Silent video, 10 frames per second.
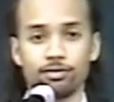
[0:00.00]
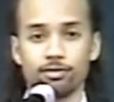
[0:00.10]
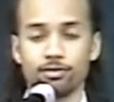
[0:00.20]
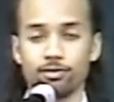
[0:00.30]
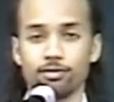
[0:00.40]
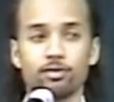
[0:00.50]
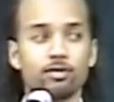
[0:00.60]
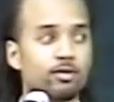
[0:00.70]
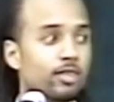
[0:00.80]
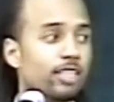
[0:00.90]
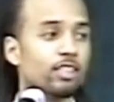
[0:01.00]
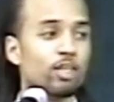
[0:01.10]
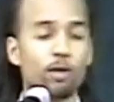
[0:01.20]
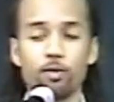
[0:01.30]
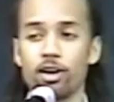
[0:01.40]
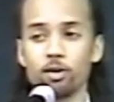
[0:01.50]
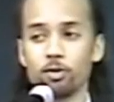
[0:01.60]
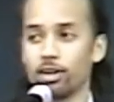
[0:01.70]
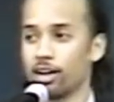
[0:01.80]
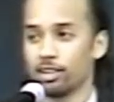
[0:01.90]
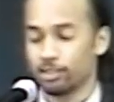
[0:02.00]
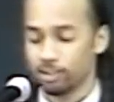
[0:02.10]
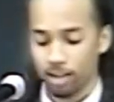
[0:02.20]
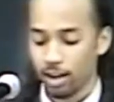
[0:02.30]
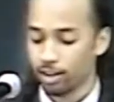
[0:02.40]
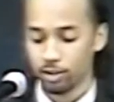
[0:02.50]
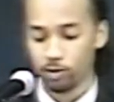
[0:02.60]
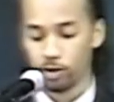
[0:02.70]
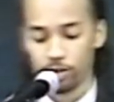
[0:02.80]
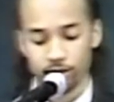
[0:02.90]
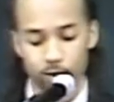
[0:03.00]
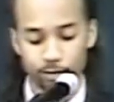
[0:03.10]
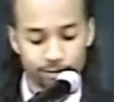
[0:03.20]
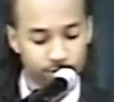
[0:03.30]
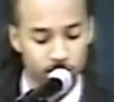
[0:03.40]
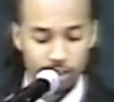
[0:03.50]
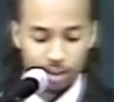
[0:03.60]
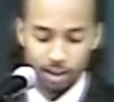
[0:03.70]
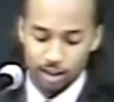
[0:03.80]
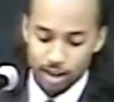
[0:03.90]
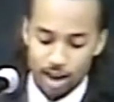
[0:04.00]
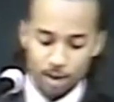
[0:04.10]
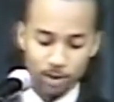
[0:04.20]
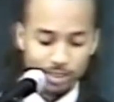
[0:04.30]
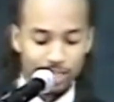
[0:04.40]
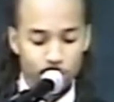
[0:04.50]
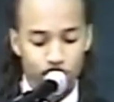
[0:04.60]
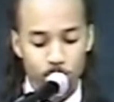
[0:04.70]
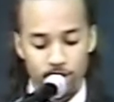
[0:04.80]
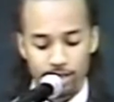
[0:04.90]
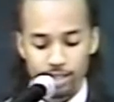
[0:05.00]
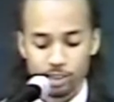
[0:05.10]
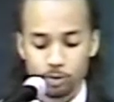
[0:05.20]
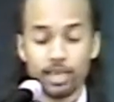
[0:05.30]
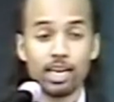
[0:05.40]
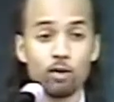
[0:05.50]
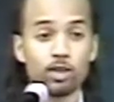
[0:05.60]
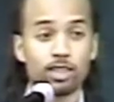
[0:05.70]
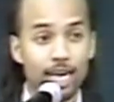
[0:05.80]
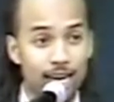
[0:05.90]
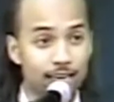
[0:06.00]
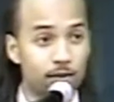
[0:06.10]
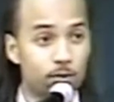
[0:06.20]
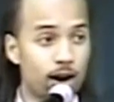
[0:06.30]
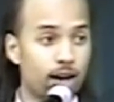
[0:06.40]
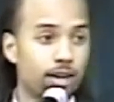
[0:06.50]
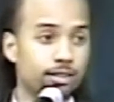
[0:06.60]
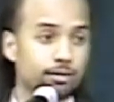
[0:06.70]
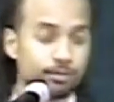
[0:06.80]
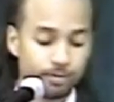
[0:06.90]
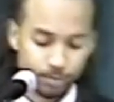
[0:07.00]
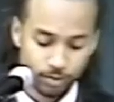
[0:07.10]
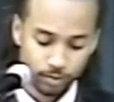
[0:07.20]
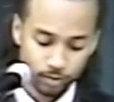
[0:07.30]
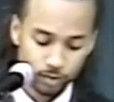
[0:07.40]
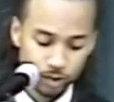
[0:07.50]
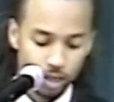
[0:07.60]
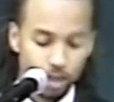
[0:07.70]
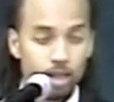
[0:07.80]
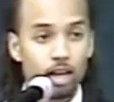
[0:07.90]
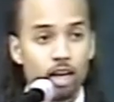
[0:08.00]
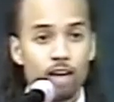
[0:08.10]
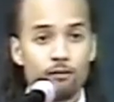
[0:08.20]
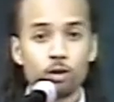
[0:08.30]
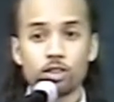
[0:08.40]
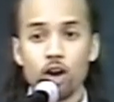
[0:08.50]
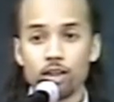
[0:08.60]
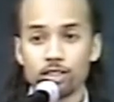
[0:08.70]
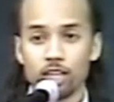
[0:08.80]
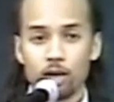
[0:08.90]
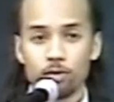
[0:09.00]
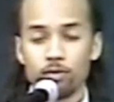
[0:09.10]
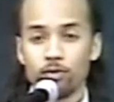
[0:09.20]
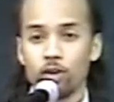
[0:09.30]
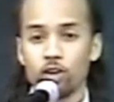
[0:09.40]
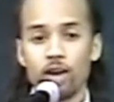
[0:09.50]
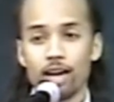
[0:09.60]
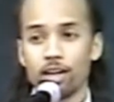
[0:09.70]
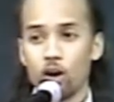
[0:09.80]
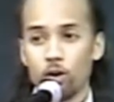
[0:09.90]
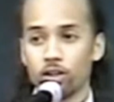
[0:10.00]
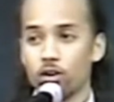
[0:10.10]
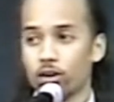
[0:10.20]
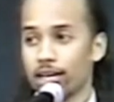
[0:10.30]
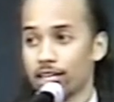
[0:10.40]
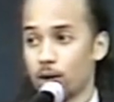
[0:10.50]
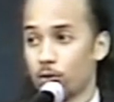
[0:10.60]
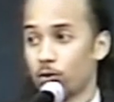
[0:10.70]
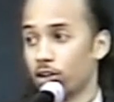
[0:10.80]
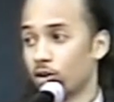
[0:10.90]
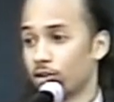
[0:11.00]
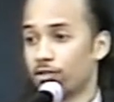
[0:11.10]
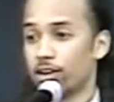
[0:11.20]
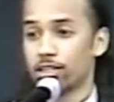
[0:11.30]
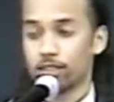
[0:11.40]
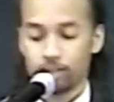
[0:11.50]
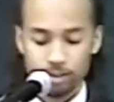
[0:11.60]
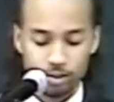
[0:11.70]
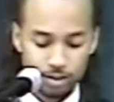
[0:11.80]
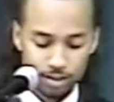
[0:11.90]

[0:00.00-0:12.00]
A little bit better, but honestly, I ain't gonna do it. Alright, my second point is begin with the end in mind. If you start something, you got to know where you're going to end up and where you're going to finish.